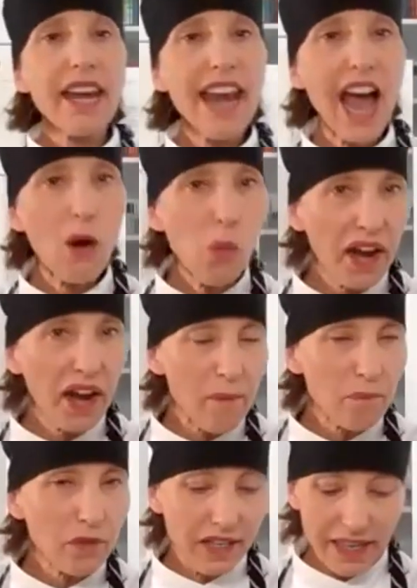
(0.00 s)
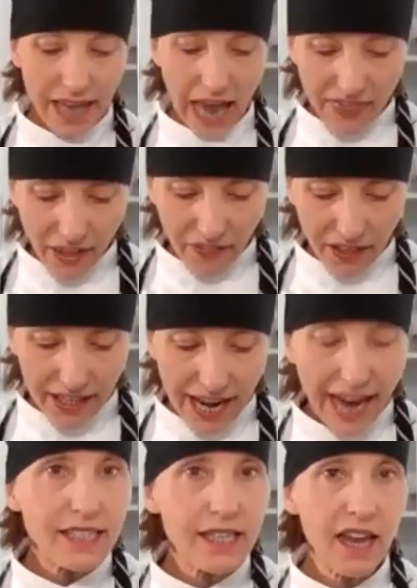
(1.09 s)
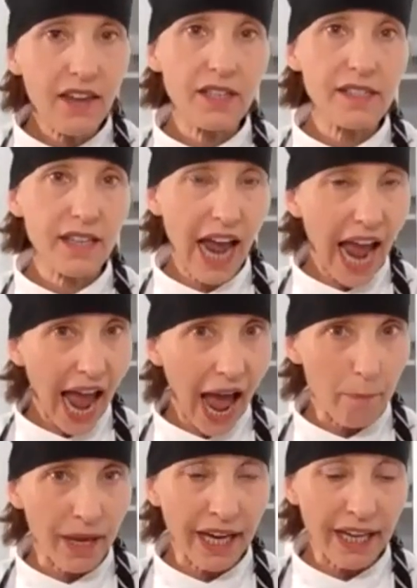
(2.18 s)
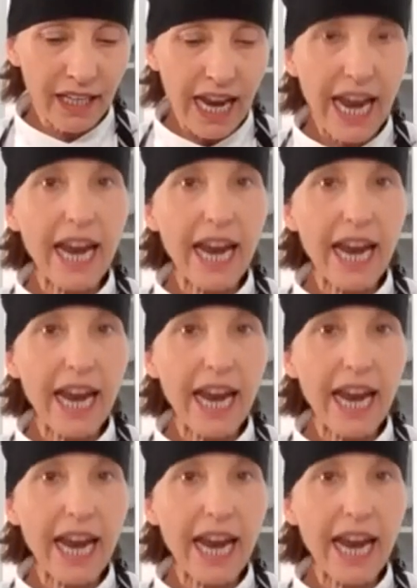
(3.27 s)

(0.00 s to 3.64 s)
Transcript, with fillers: Now and then the next thing that's going to happen